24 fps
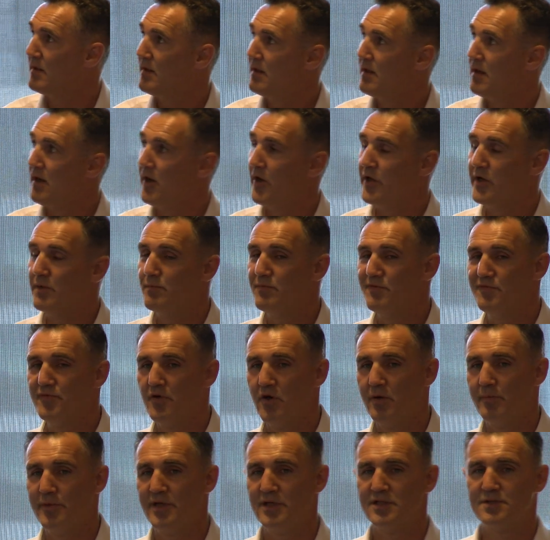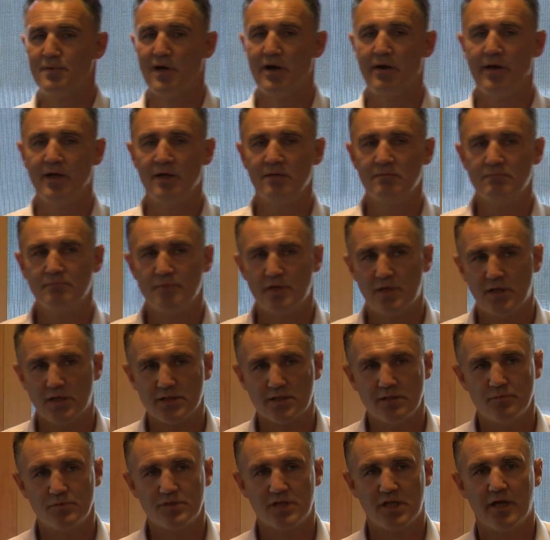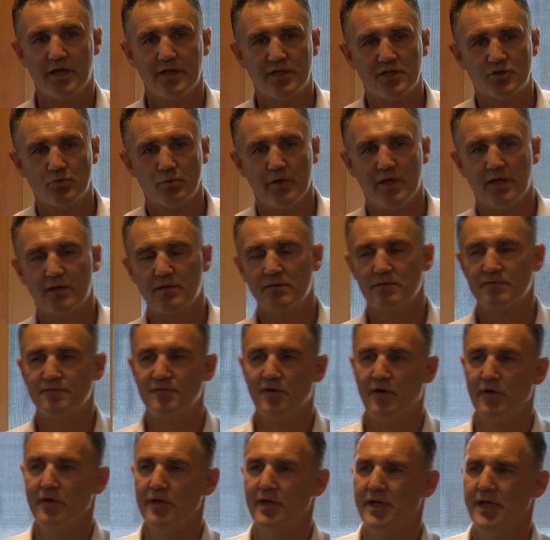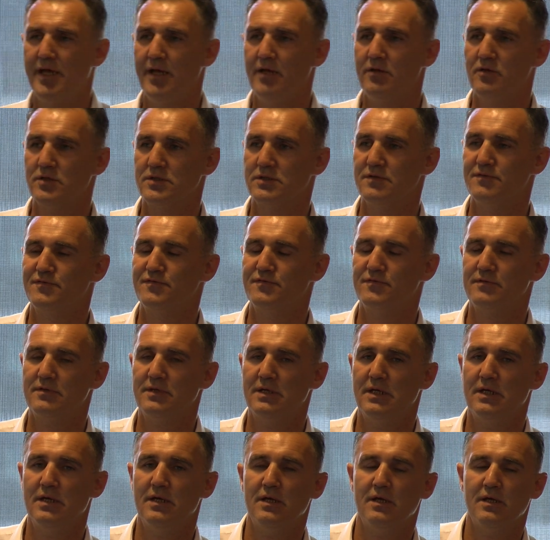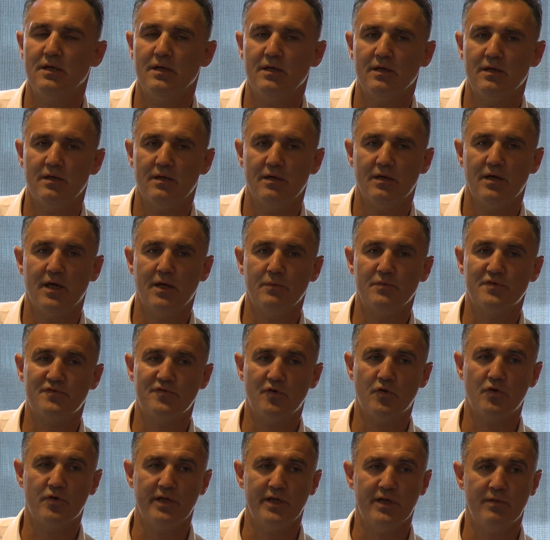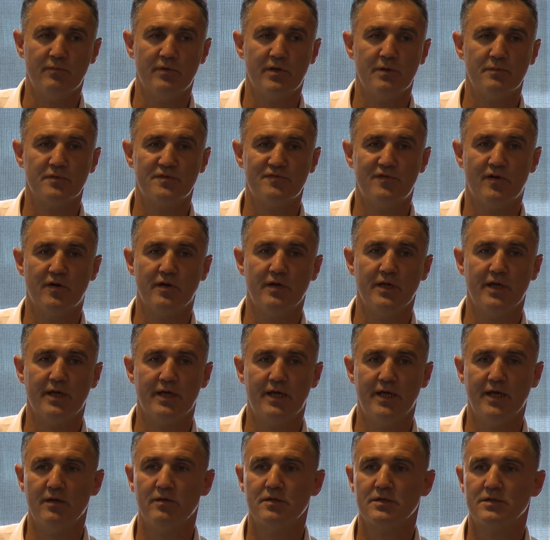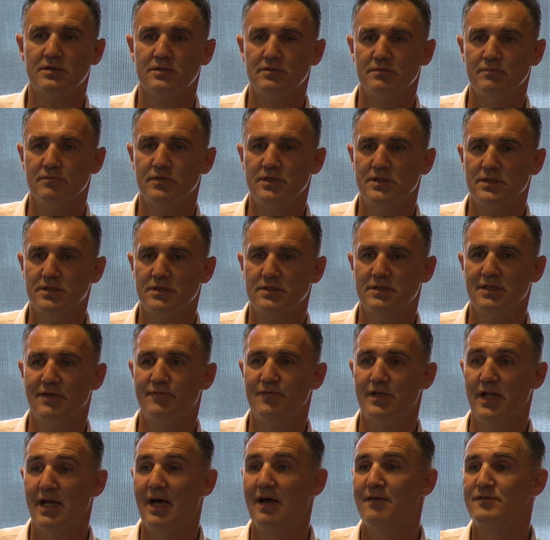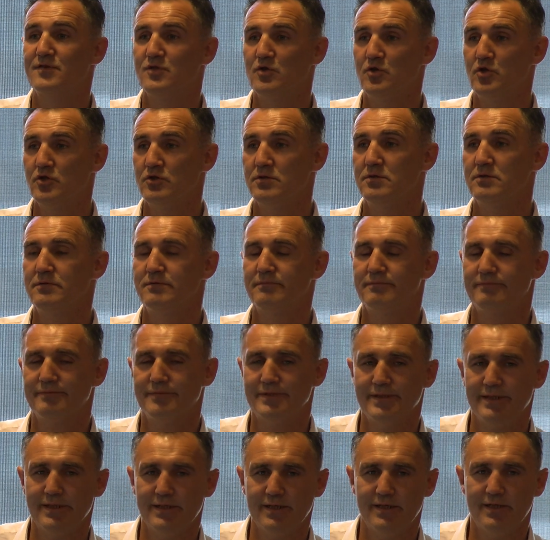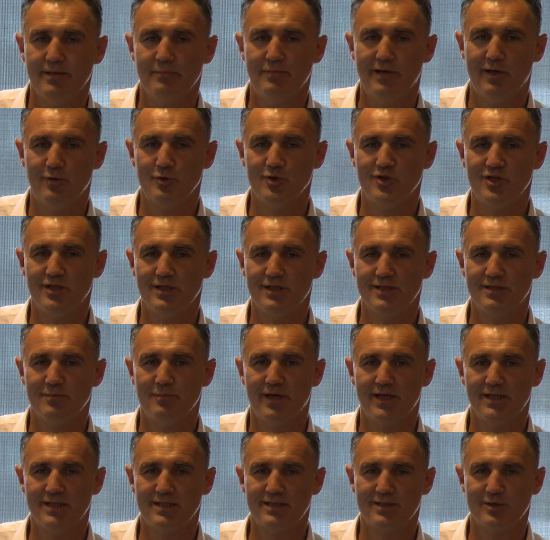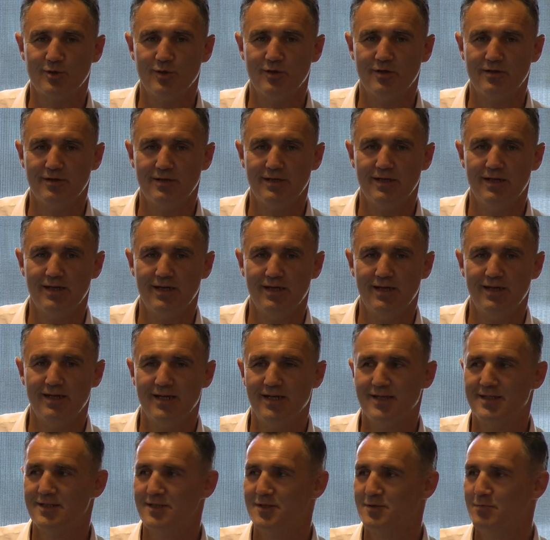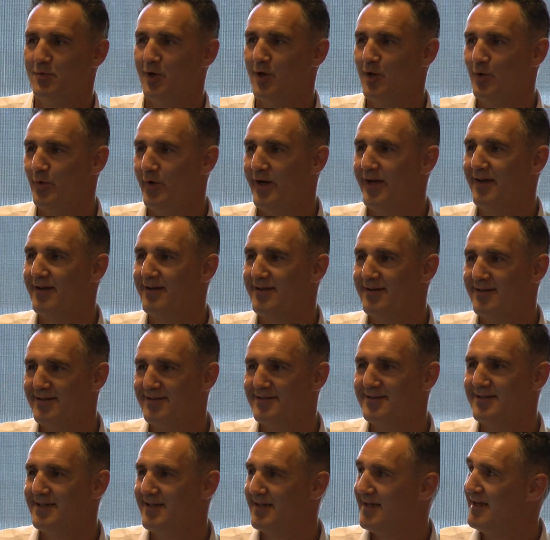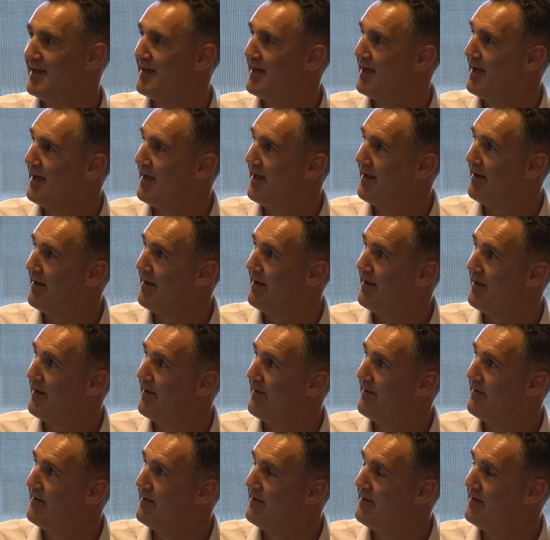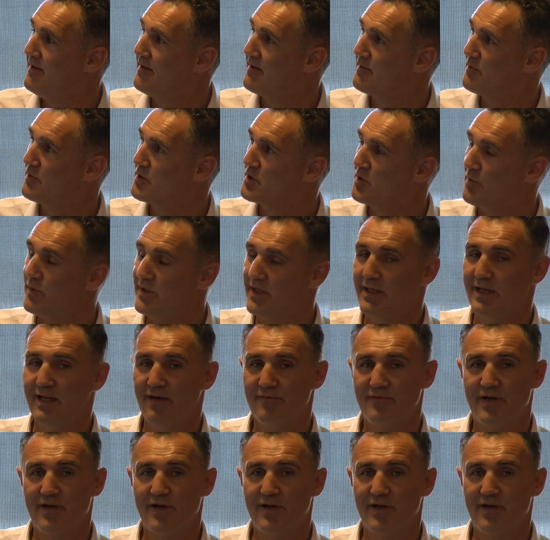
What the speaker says: underperforming in sparring, because he was the lightest weight, 48 kilos. I was 14 when I was 48 kilos, which is 7.5 stone in pound, shillings and pence, so it's a small weight. And so we didn't have